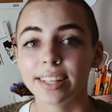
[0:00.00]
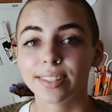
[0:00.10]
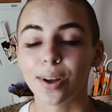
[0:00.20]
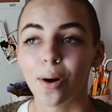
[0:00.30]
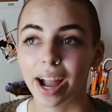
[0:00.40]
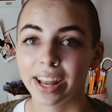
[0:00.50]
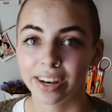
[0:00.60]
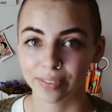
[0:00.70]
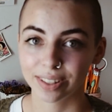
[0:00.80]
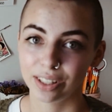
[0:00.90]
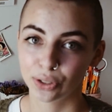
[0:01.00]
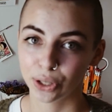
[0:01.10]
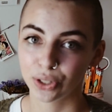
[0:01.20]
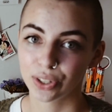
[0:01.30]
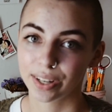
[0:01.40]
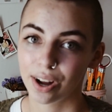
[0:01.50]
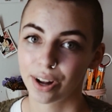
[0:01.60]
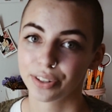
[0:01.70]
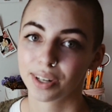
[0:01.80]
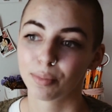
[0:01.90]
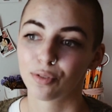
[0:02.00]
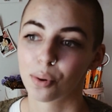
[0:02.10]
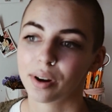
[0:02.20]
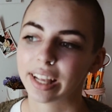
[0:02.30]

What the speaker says: So I had never seen Churches in concert before.